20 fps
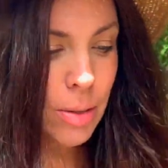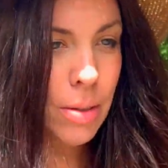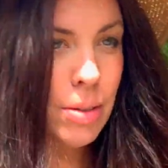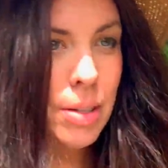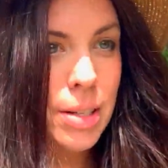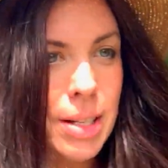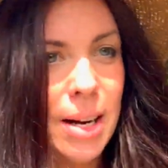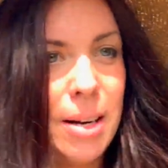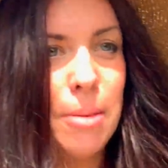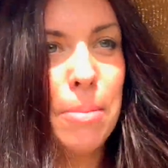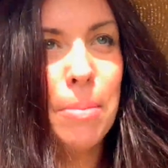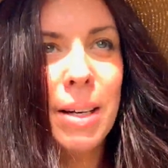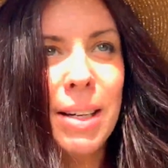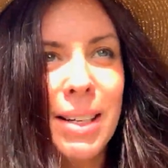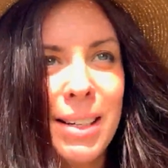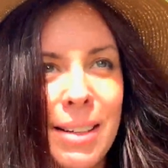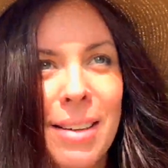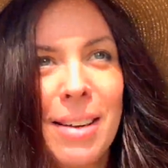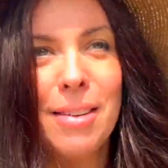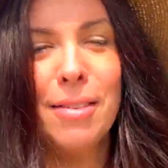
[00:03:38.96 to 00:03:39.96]
set
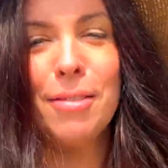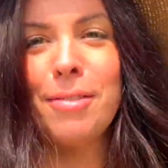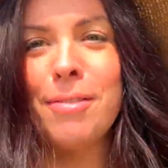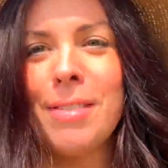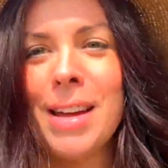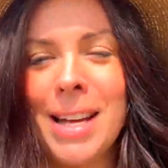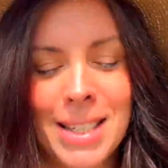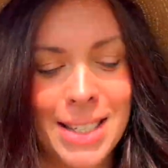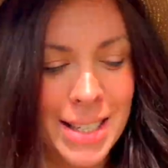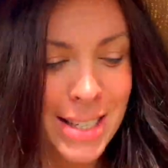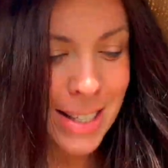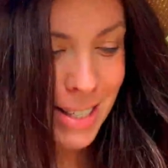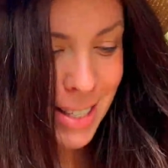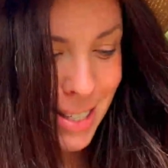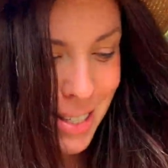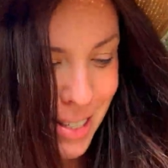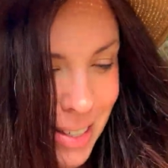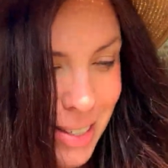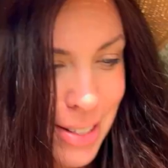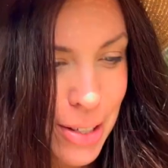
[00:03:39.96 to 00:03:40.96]
my
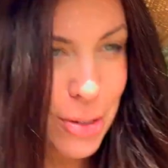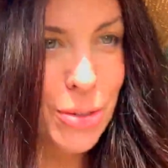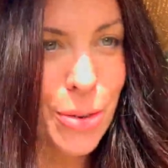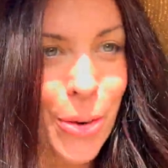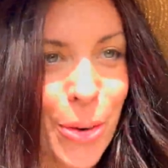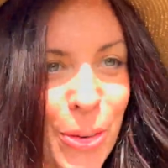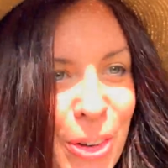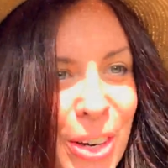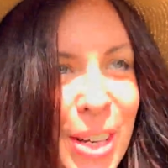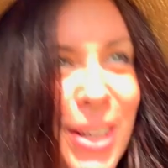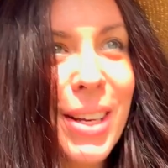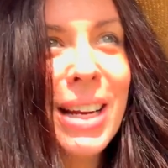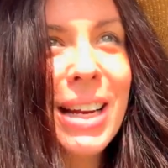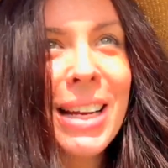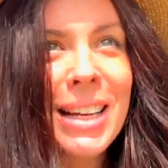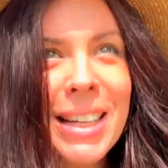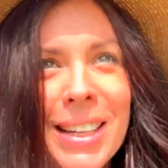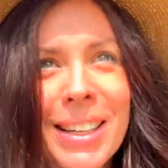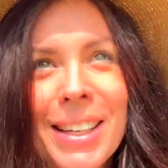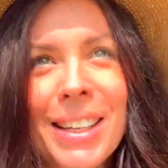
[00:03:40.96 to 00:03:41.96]
fantasy story
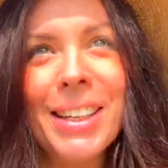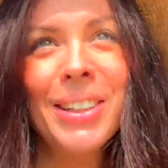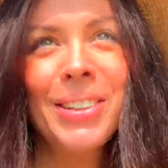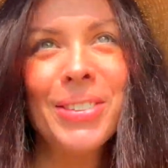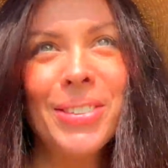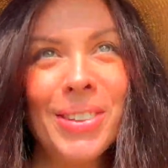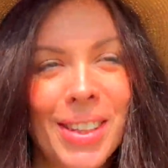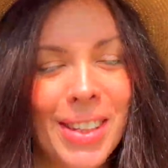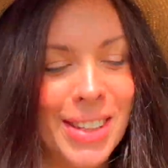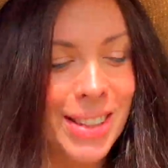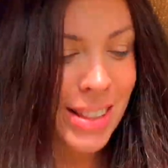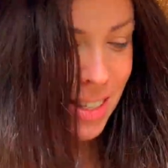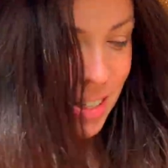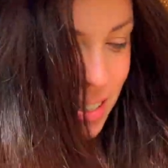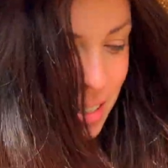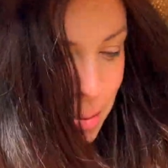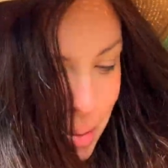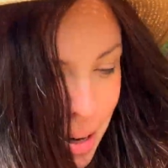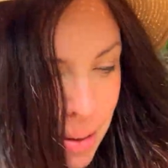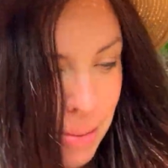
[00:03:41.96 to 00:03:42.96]
within
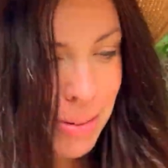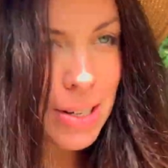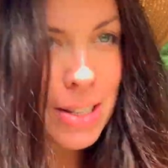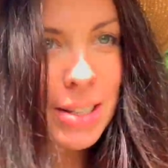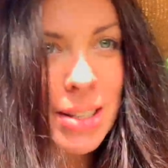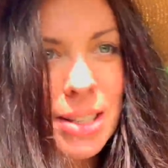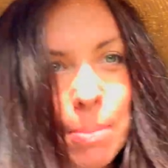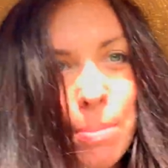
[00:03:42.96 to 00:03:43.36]
these mountains.